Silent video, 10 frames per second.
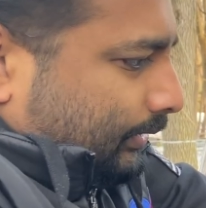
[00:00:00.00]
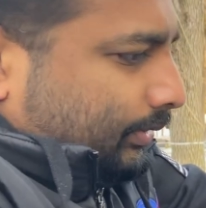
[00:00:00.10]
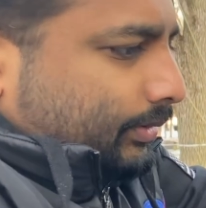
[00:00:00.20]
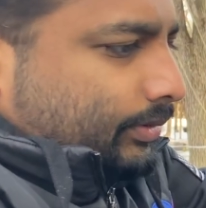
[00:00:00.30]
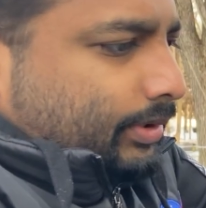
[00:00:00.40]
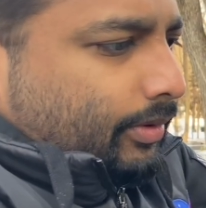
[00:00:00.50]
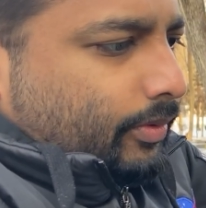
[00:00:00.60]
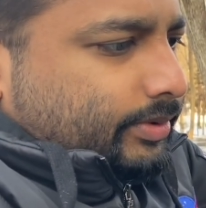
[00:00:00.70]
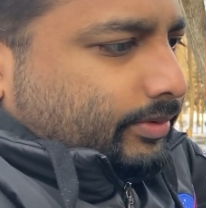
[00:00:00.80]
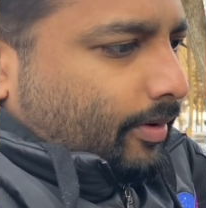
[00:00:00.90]
So the
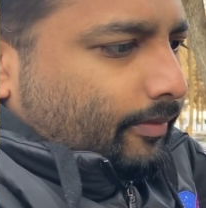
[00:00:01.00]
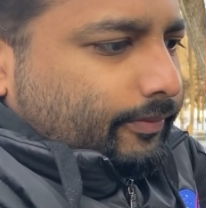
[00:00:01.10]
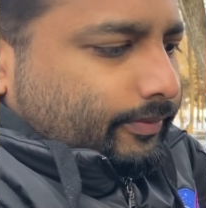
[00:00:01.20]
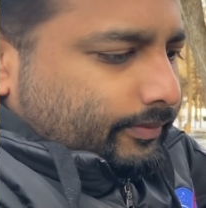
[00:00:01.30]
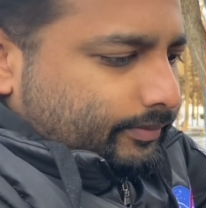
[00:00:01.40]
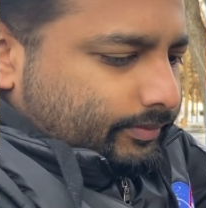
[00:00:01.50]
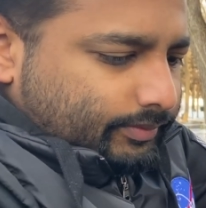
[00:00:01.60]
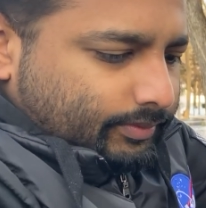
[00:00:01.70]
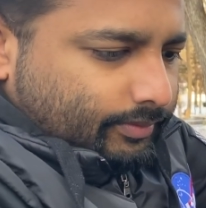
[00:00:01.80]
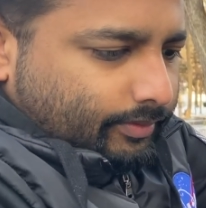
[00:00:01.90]
hose is off.
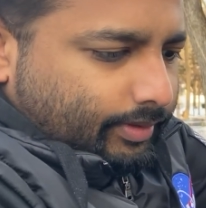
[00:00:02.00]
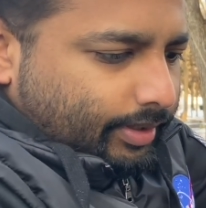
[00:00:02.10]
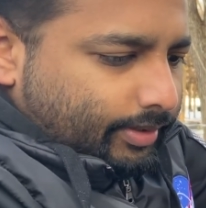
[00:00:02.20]
Okay.